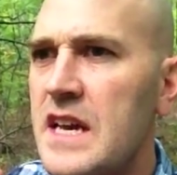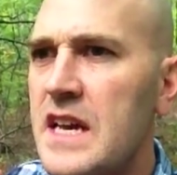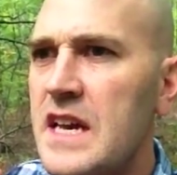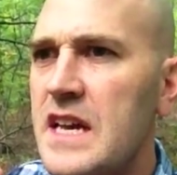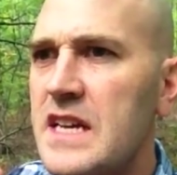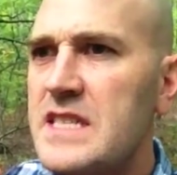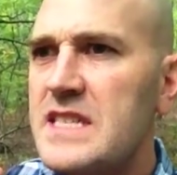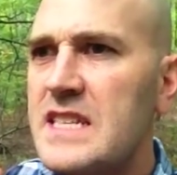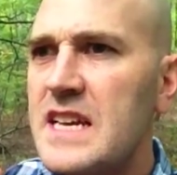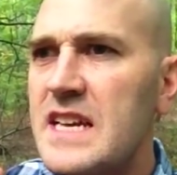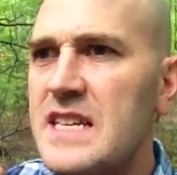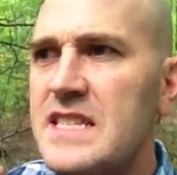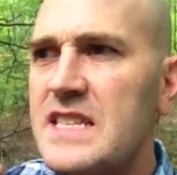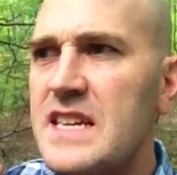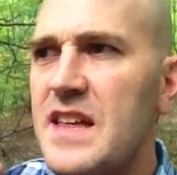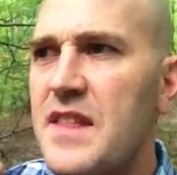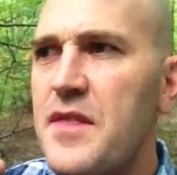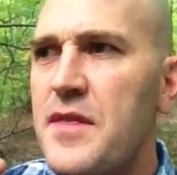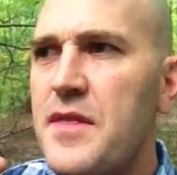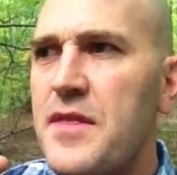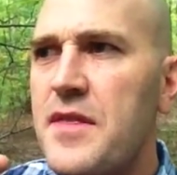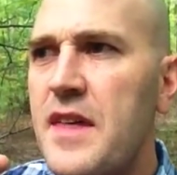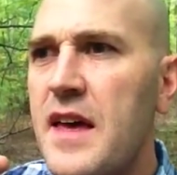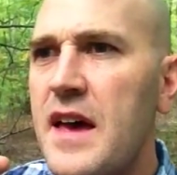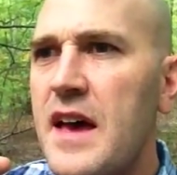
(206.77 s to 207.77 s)
it says
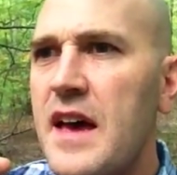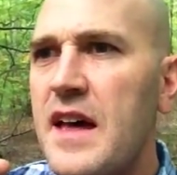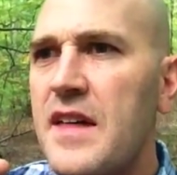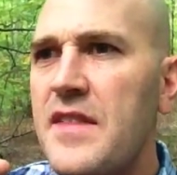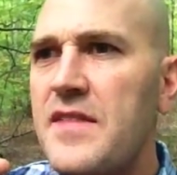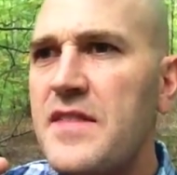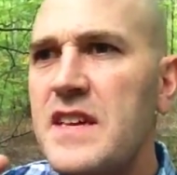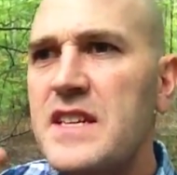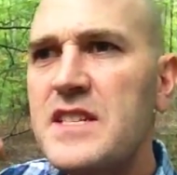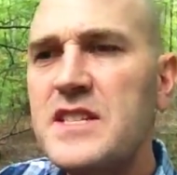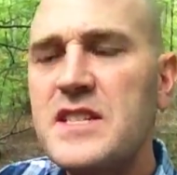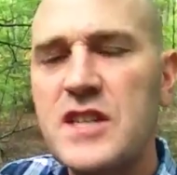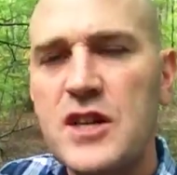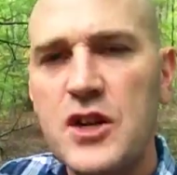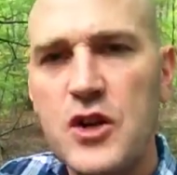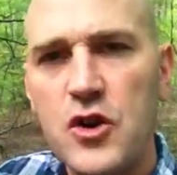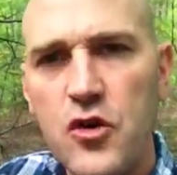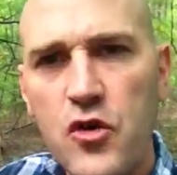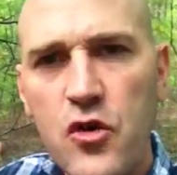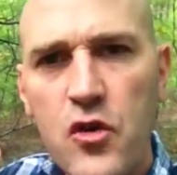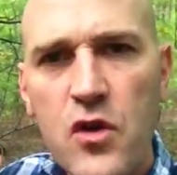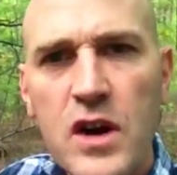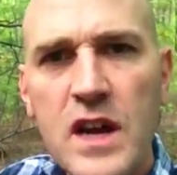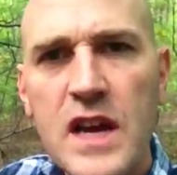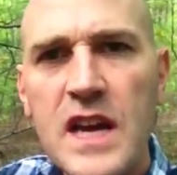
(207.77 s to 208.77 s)
th uh, these
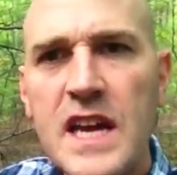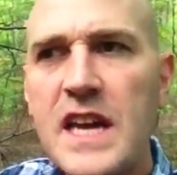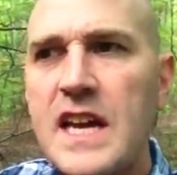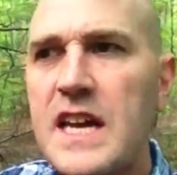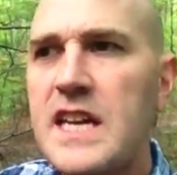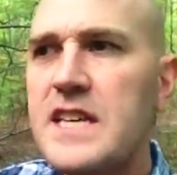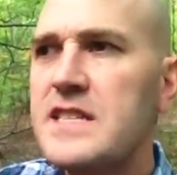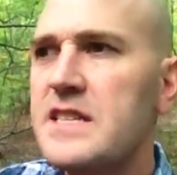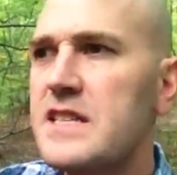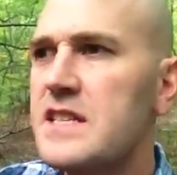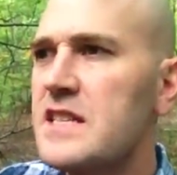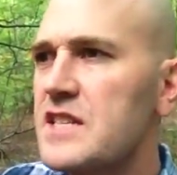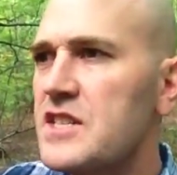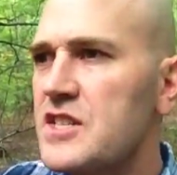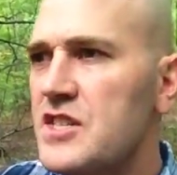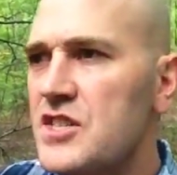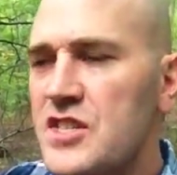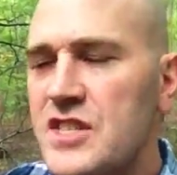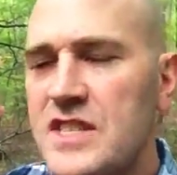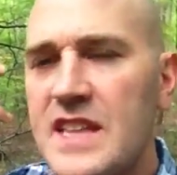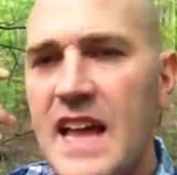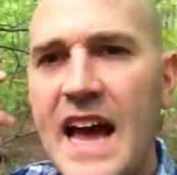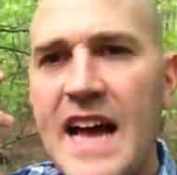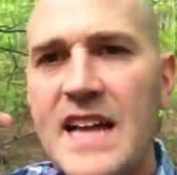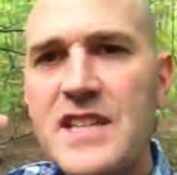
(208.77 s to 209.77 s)
decrees and these
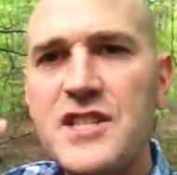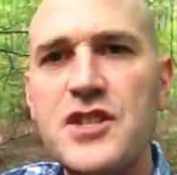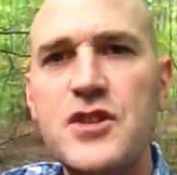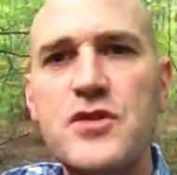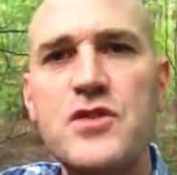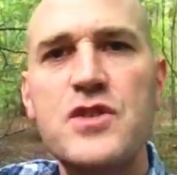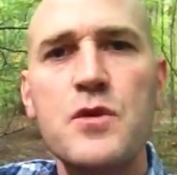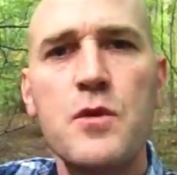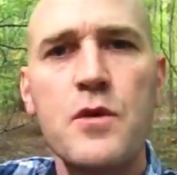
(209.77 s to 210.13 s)
statutes.